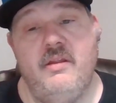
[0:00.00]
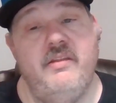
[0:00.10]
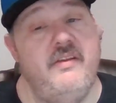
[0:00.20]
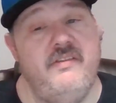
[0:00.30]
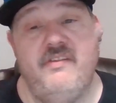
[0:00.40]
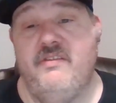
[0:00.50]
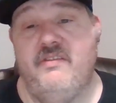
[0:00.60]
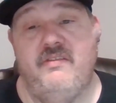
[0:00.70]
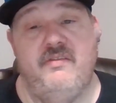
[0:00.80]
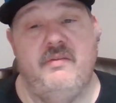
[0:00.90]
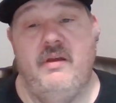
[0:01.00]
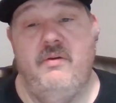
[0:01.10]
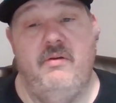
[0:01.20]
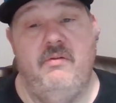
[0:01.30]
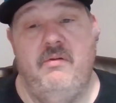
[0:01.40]
This is
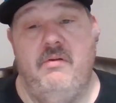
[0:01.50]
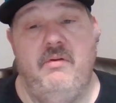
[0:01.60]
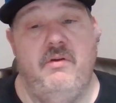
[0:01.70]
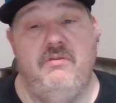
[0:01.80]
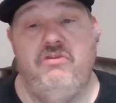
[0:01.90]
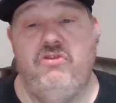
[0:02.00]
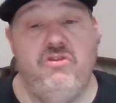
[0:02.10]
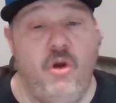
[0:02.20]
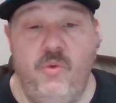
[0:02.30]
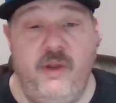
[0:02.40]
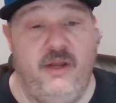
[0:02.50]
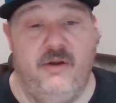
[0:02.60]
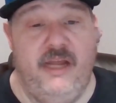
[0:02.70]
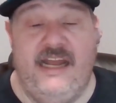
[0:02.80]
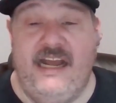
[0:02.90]
so
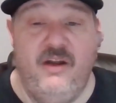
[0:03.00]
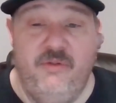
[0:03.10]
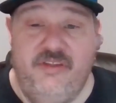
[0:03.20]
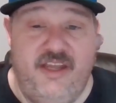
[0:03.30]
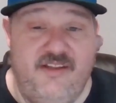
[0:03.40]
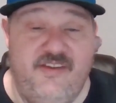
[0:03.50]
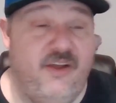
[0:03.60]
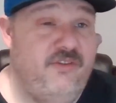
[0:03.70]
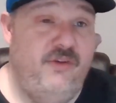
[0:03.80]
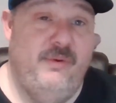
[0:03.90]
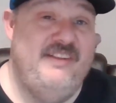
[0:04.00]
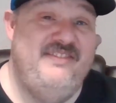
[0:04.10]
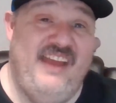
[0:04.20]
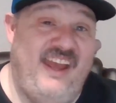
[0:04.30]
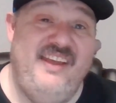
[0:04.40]
weird. And I don't think it tells you a
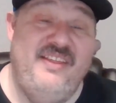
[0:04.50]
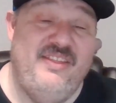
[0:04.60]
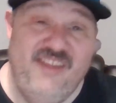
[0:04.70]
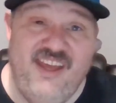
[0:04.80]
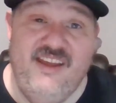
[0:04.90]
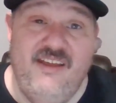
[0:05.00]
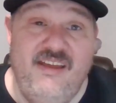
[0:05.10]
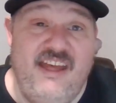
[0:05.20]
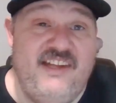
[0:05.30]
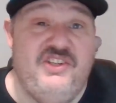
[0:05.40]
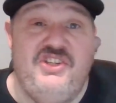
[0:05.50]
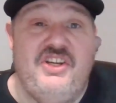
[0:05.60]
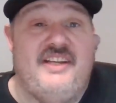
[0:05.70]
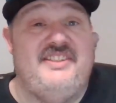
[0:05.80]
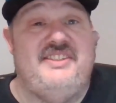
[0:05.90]
dang thing. It's
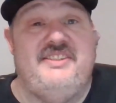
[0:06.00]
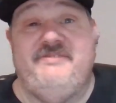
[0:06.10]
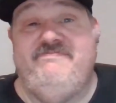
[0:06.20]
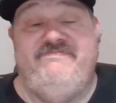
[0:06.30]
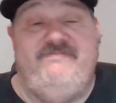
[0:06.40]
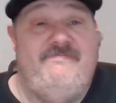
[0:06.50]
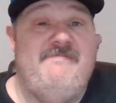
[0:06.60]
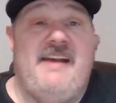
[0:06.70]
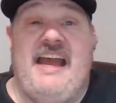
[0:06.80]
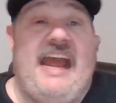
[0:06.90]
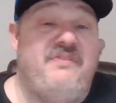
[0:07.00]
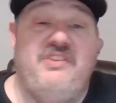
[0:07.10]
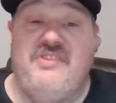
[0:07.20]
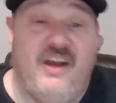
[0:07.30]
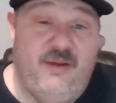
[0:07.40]
just, I have
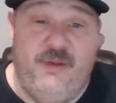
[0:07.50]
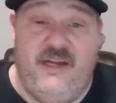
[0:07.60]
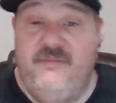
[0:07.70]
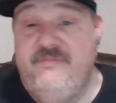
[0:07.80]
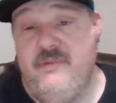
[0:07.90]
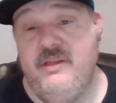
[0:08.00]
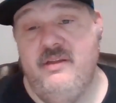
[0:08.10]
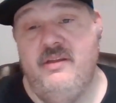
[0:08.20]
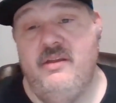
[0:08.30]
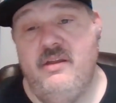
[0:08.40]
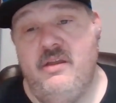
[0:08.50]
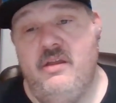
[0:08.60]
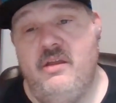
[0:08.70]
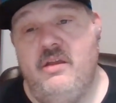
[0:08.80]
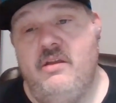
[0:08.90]
to talk about it.
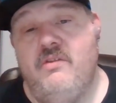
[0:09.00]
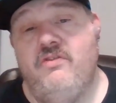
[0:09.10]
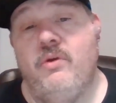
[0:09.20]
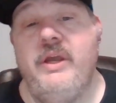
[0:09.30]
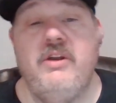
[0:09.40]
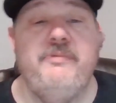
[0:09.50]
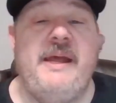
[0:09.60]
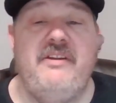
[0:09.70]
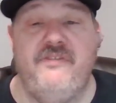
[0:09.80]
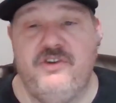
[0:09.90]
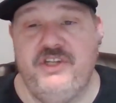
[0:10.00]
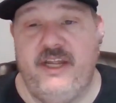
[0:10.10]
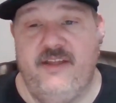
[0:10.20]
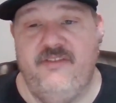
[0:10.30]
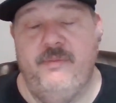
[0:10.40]
So hitters batting first
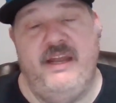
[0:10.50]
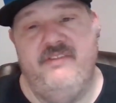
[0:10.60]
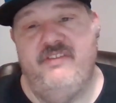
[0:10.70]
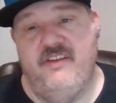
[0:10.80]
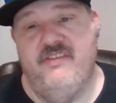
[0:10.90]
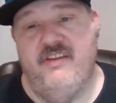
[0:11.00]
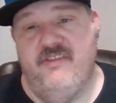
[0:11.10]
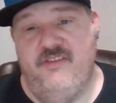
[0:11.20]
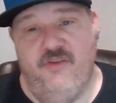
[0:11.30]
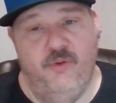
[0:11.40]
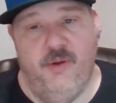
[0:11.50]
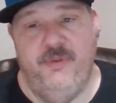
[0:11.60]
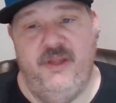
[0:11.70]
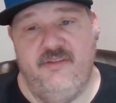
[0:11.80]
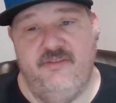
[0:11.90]
against him had a 662
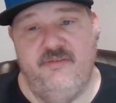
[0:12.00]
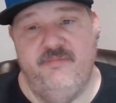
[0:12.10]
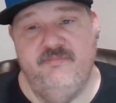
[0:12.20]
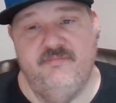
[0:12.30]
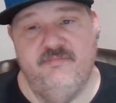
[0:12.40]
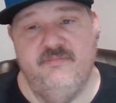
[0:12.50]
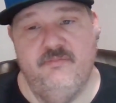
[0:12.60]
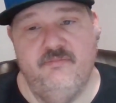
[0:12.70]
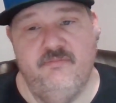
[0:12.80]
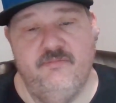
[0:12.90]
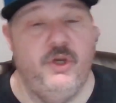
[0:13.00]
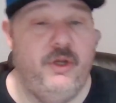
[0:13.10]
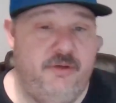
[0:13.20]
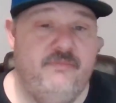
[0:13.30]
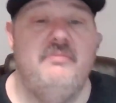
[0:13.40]
OPS. Good.